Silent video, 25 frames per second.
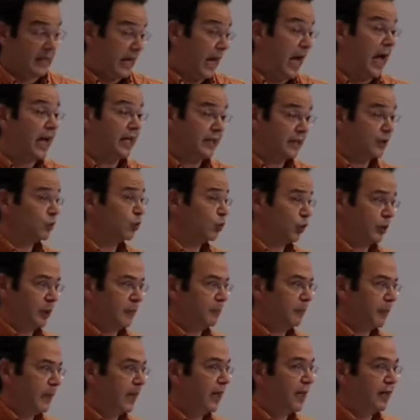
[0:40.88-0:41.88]
And it would
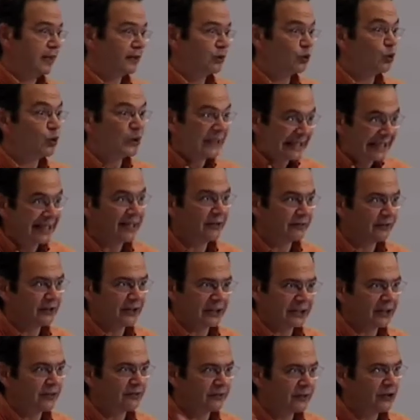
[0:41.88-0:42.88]
apply to
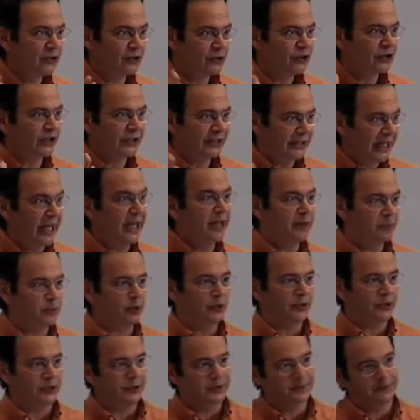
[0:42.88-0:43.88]
seriously religious
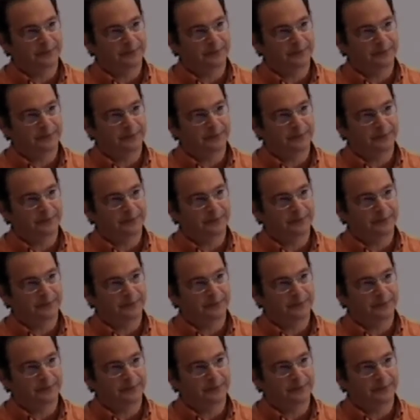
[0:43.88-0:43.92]
anybody.